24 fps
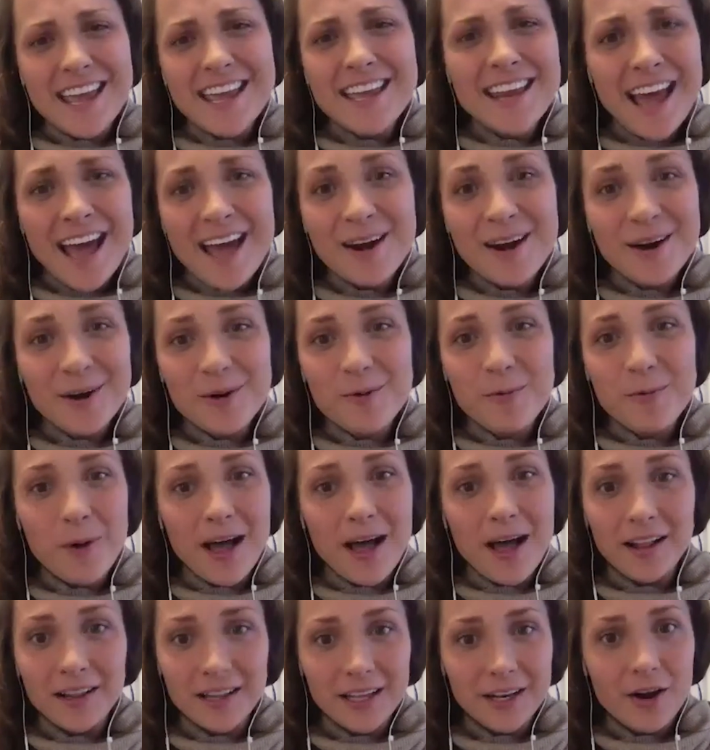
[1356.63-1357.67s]
at her
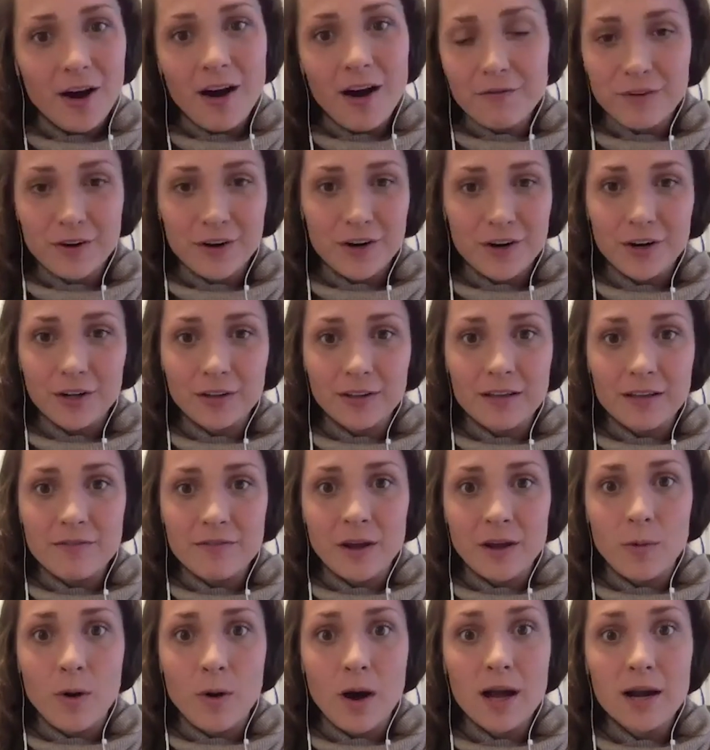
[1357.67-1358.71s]
well and offered her living
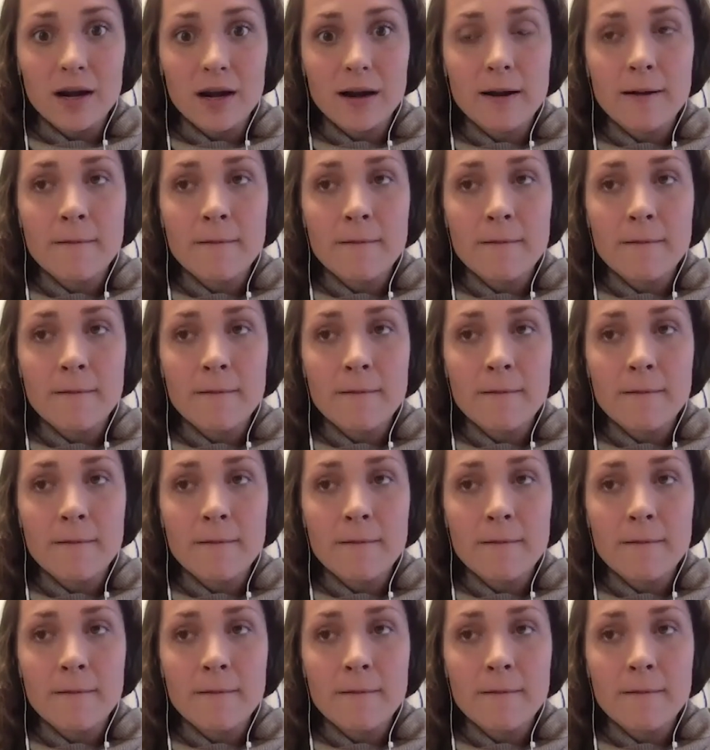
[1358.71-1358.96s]
water.